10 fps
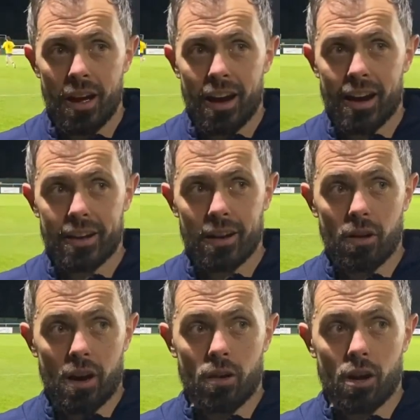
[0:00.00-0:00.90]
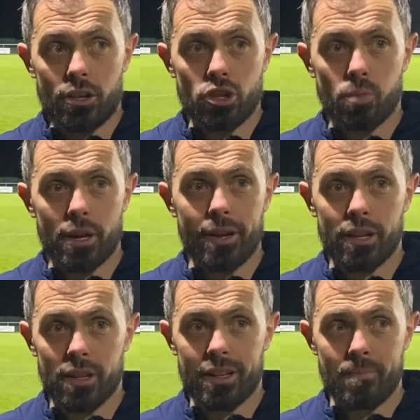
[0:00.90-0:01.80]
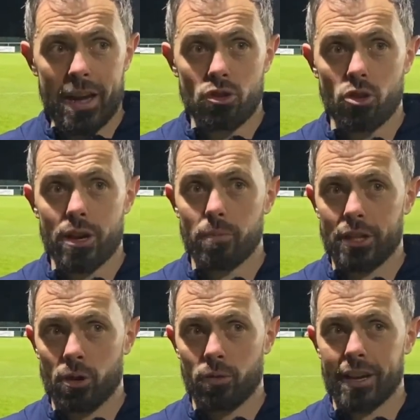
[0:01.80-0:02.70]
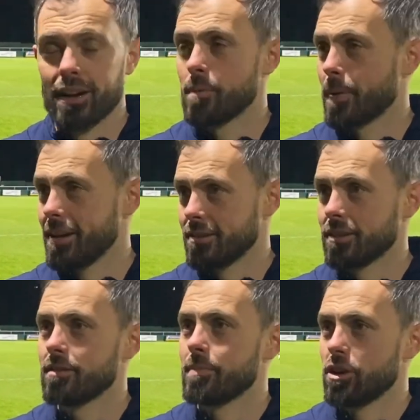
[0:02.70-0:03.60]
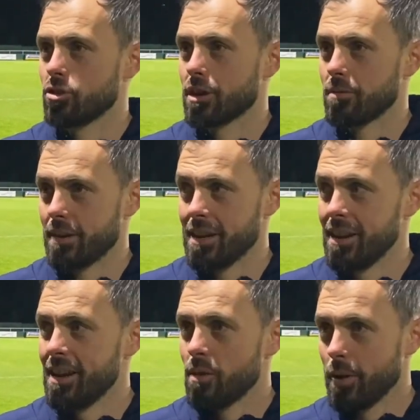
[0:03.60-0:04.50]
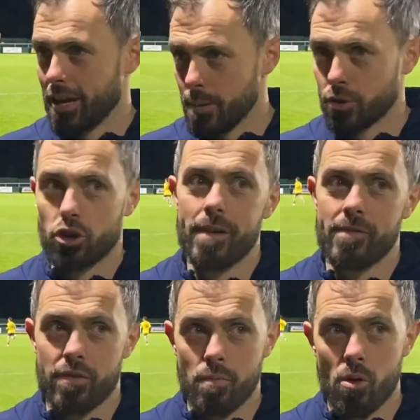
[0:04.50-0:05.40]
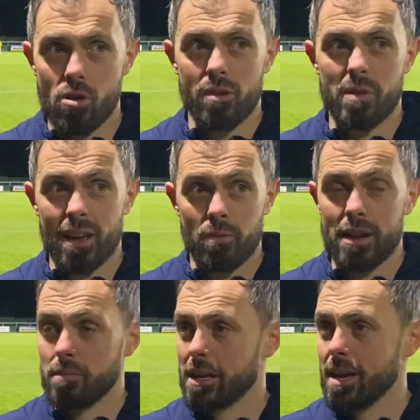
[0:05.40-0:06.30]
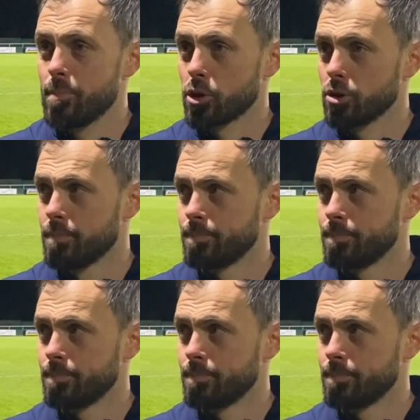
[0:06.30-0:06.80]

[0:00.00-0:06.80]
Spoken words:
I just want to make sure that we don't get complacent, make sure that we keep striving for more, and we keep pushing.